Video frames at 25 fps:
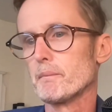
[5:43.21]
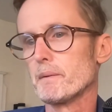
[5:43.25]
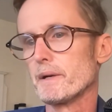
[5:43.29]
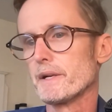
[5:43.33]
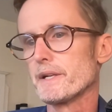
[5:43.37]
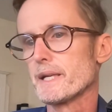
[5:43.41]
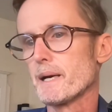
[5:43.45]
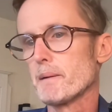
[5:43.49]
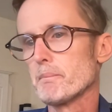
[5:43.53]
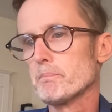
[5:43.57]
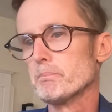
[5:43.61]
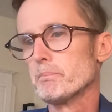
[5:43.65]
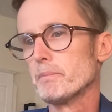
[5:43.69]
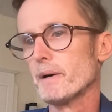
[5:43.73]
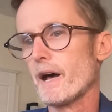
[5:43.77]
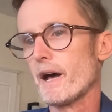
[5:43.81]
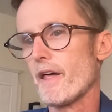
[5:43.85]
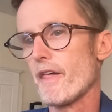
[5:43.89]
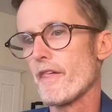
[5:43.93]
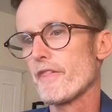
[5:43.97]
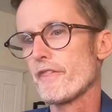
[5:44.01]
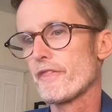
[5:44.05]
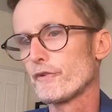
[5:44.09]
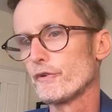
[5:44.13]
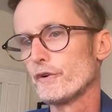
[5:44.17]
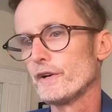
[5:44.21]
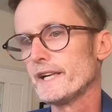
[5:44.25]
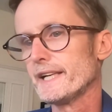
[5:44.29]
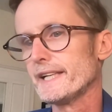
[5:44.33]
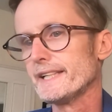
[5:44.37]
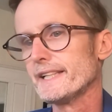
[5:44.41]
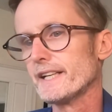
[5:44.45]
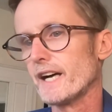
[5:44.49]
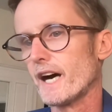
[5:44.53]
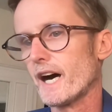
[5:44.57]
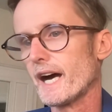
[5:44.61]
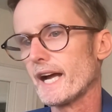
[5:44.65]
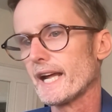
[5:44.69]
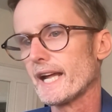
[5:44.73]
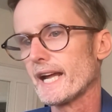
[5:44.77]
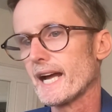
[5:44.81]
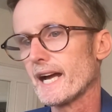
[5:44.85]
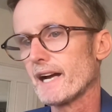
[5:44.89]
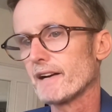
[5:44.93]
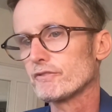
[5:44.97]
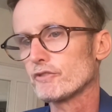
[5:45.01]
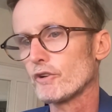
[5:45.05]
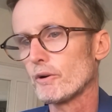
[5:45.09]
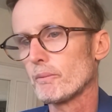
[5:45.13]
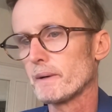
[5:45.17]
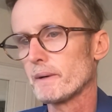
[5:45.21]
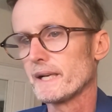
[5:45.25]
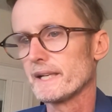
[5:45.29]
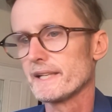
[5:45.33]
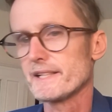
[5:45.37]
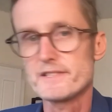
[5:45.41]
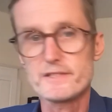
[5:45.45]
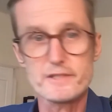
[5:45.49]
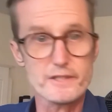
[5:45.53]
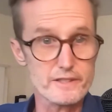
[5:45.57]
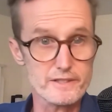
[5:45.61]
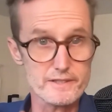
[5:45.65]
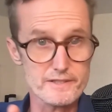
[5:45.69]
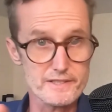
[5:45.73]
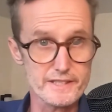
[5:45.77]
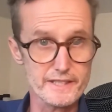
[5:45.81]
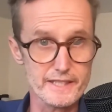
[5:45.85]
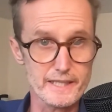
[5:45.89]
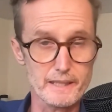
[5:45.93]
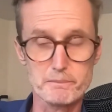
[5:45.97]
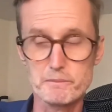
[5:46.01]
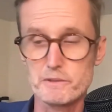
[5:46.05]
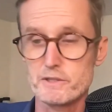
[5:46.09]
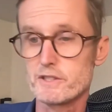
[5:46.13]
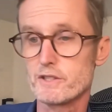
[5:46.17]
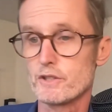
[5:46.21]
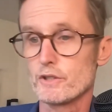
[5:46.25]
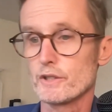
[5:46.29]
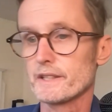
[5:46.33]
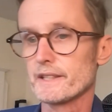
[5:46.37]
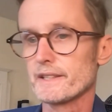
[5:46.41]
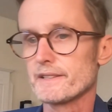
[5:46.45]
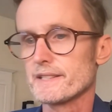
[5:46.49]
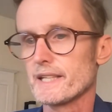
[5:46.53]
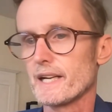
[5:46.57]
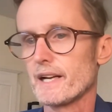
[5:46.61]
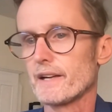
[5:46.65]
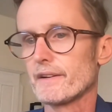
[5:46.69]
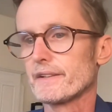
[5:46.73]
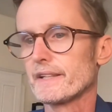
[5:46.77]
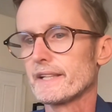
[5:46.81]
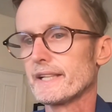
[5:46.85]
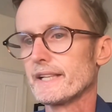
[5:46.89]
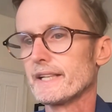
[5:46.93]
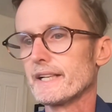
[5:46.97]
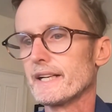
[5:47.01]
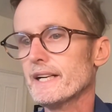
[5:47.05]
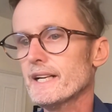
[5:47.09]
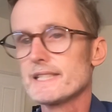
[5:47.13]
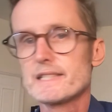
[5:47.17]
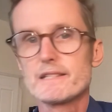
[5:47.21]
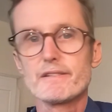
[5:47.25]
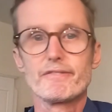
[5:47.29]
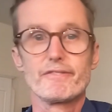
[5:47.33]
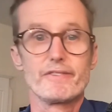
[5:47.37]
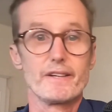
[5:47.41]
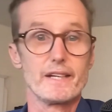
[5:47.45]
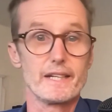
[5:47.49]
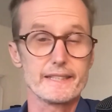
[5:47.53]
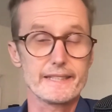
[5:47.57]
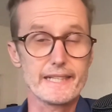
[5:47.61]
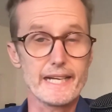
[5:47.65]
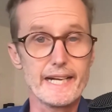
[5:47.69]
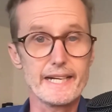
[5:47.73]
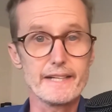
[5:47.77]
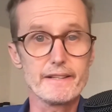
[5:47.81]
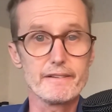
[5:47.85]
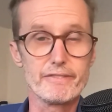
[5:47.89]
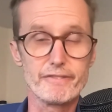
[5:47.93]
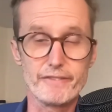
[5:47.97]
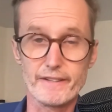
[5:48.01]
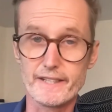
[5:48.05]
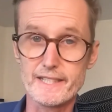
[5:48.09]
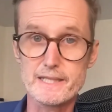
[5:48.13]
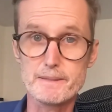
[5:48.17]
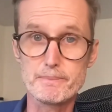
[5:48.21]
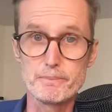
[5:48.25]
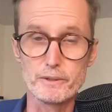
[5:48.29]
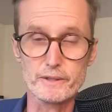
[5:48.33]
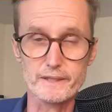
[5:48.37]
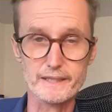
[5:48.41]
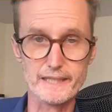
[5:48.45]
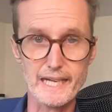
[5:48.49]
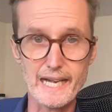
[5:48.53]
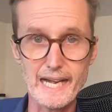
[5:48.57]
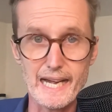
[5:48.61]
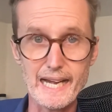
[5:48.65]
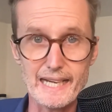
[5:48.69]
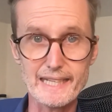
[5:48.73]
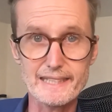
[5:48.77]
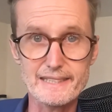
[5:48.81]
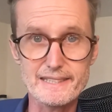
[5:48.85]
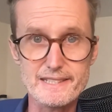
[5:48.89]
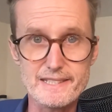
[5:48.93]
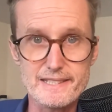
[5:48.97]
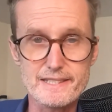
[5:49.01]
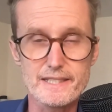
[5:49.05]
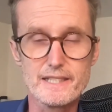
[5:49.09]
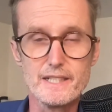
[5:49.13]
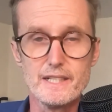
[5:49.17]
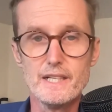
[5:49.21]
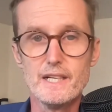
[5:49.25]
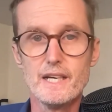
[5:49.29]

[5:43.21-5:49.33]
Number 3 I have on my list, you can see I'm just looking down here, is again Facebook ads.